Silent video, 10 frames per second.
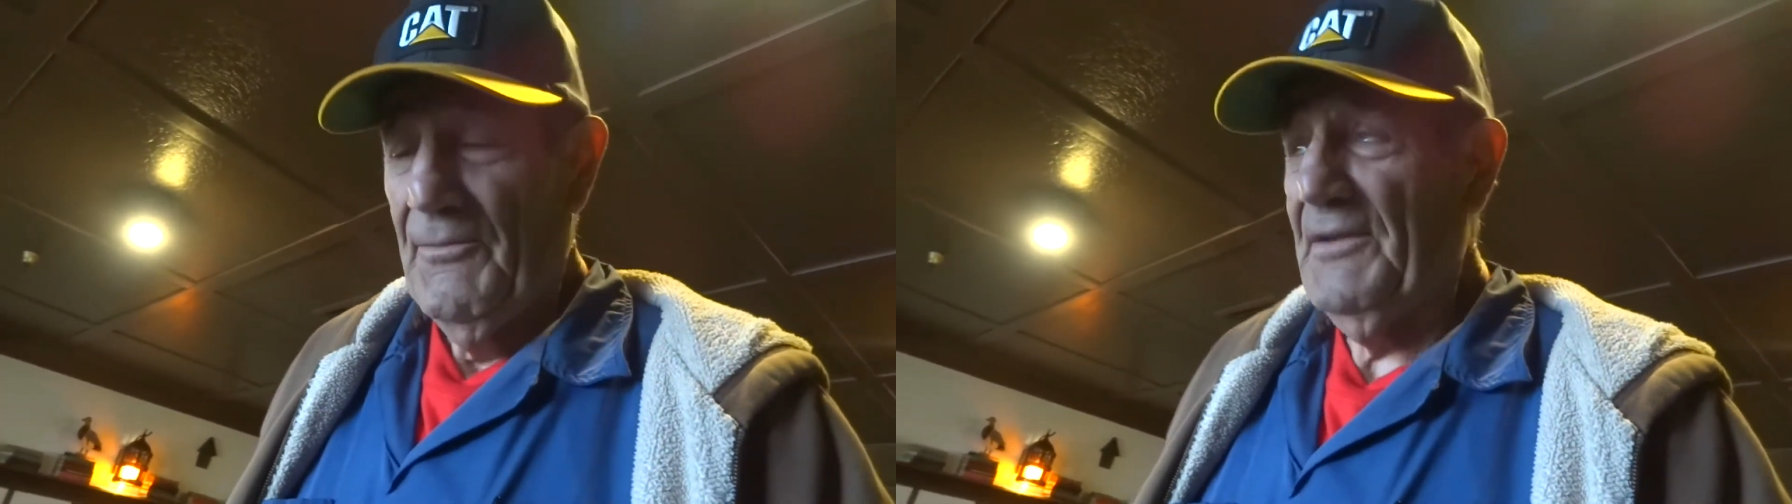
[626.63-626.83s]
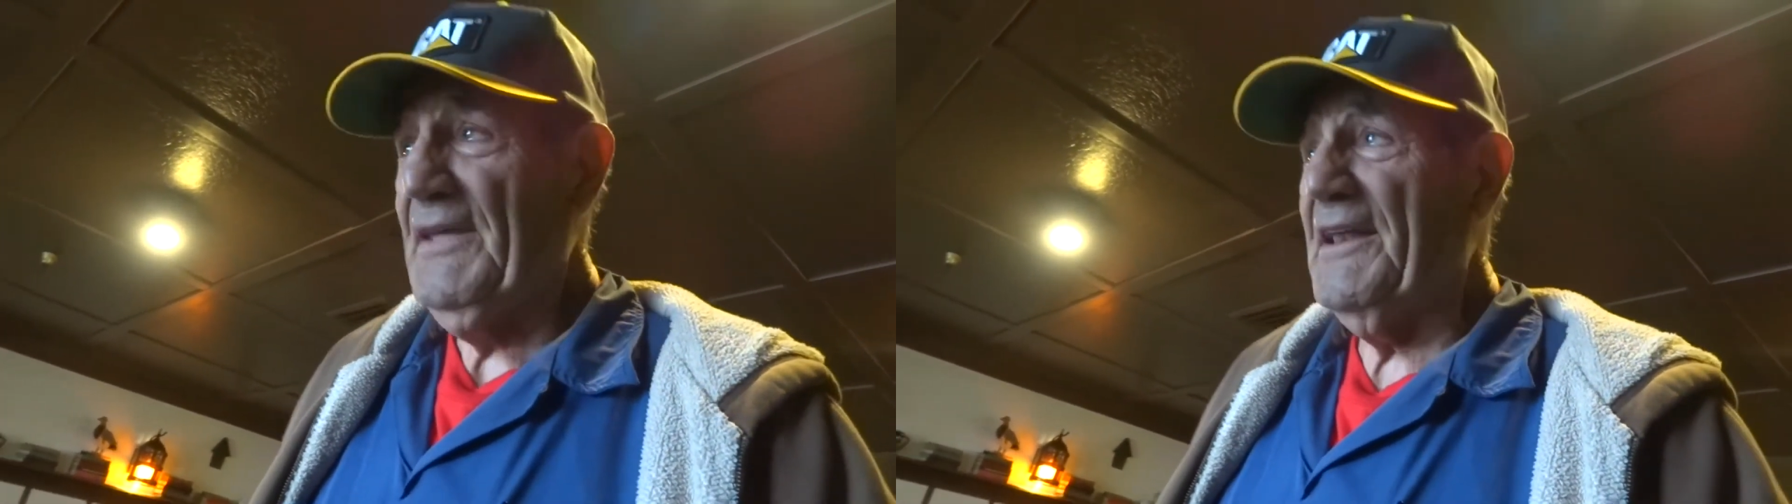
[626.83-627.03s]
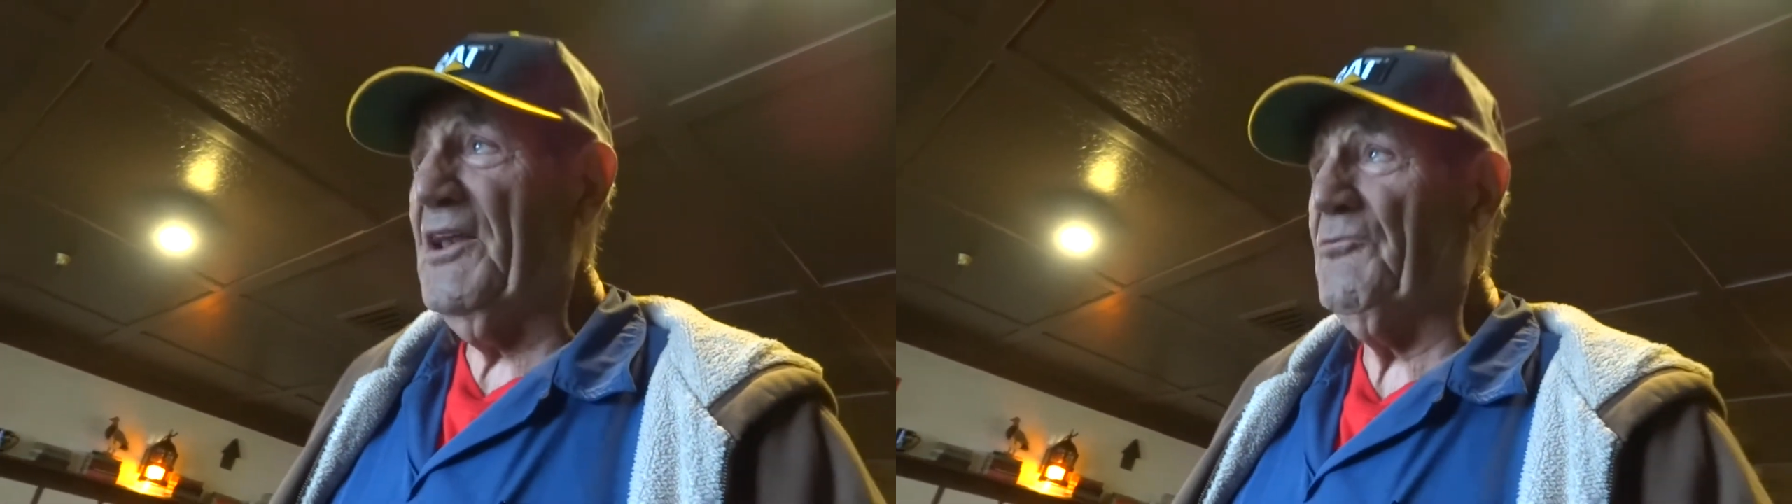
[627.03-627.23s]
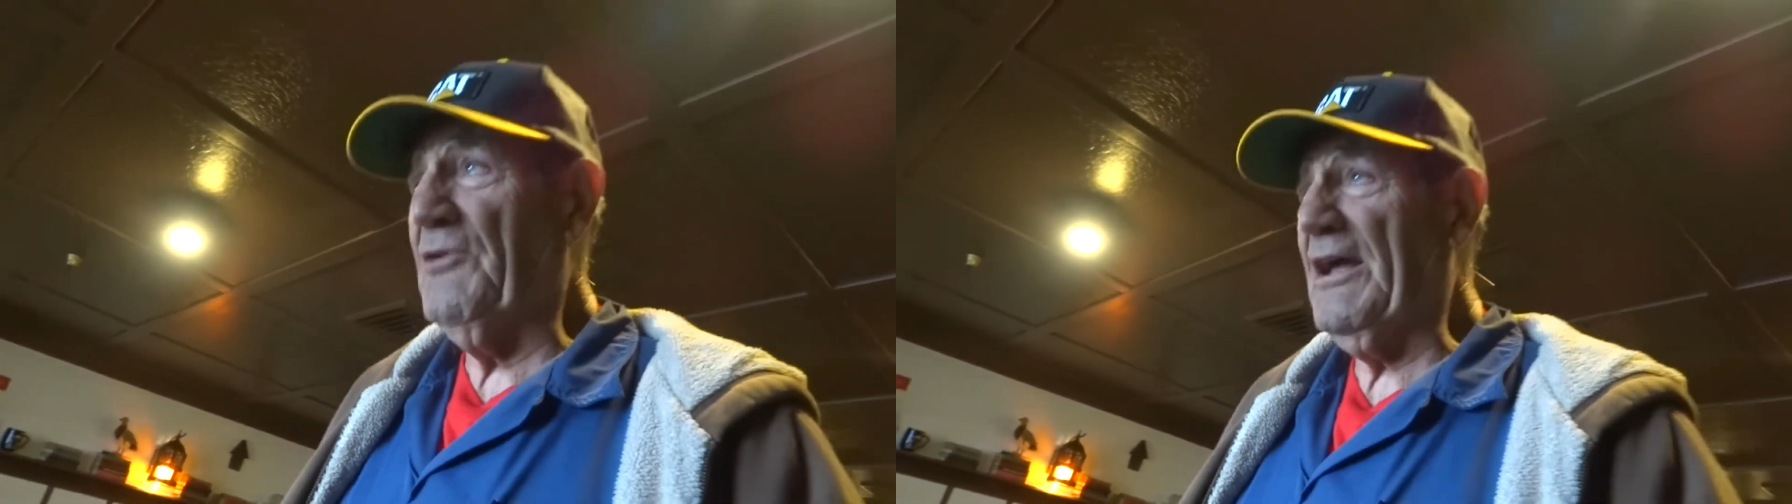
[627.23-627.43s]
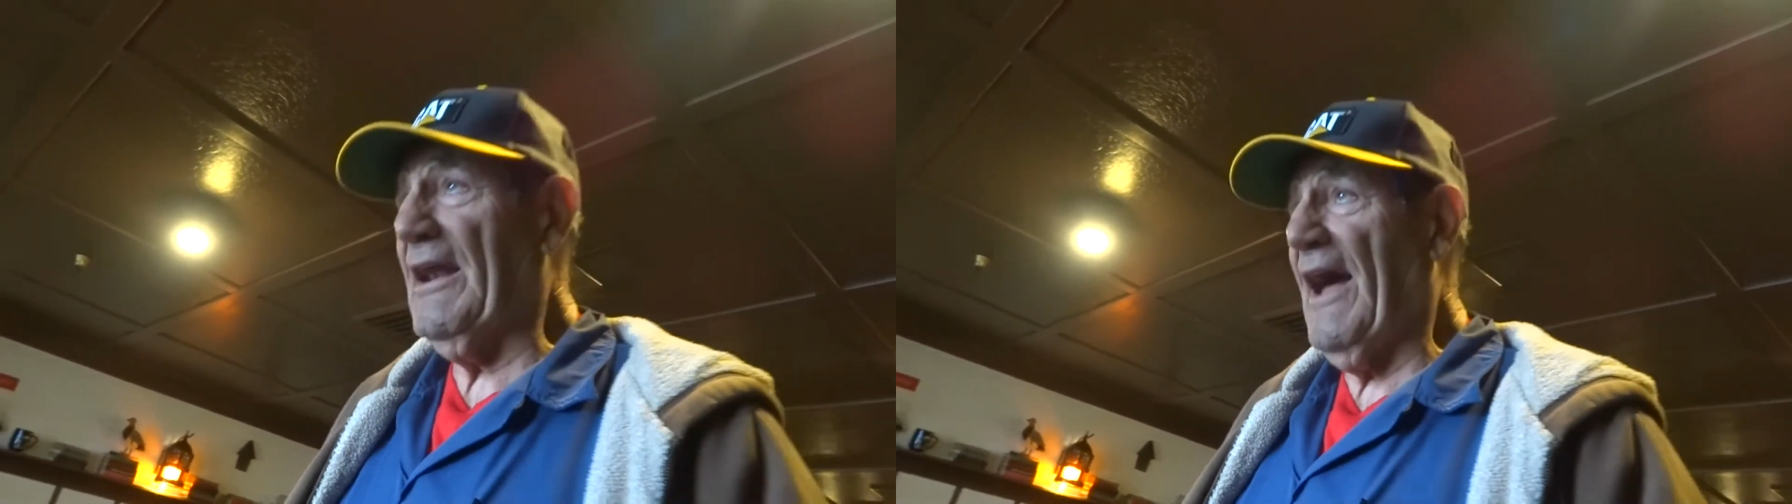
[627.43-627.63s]
but they didn't
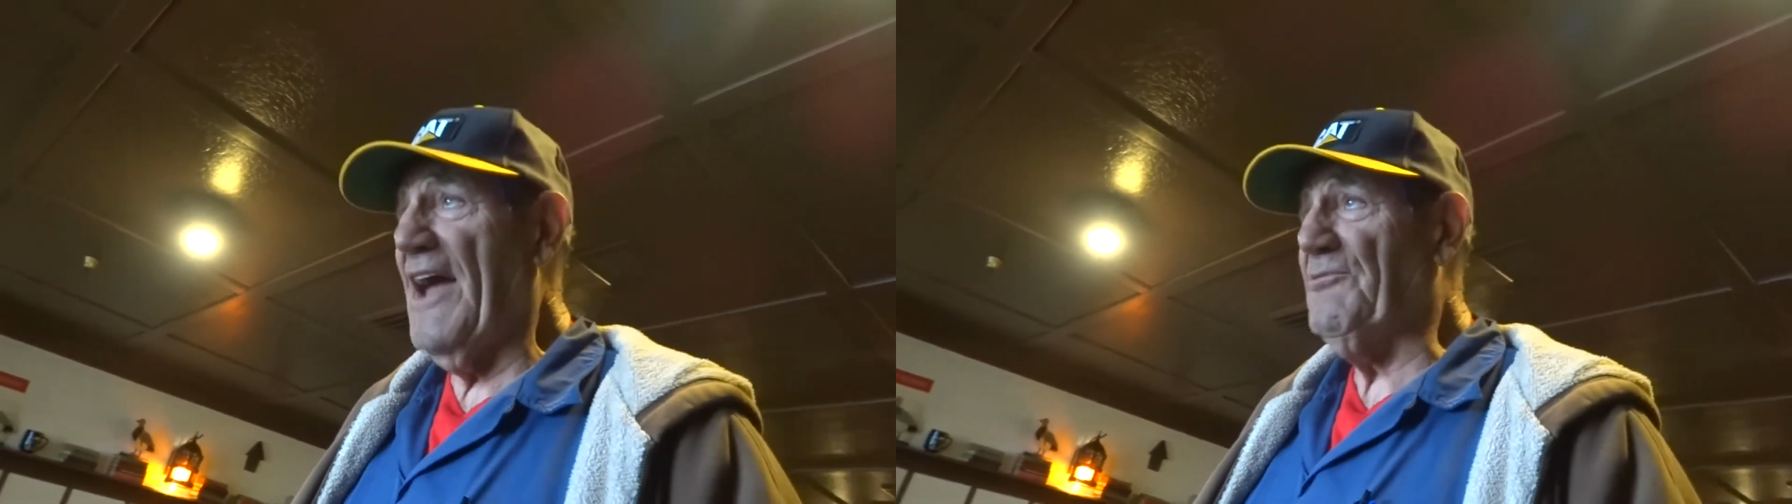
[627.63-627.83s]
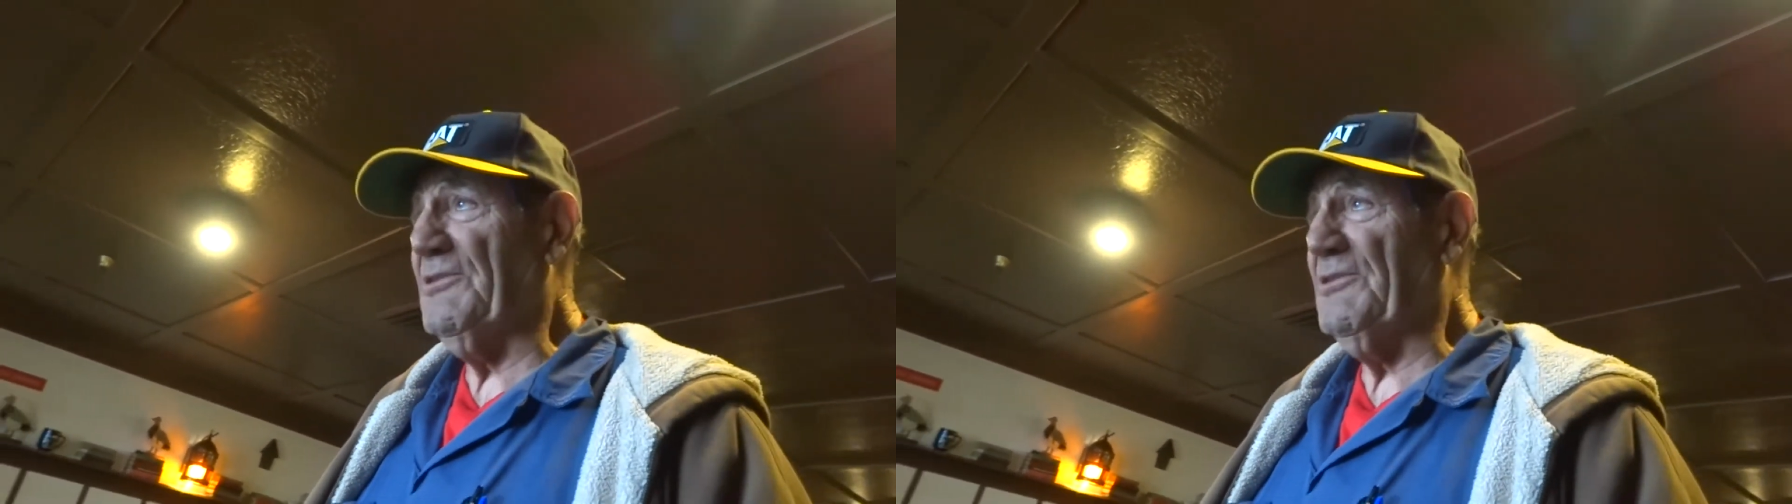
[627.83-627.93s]
realize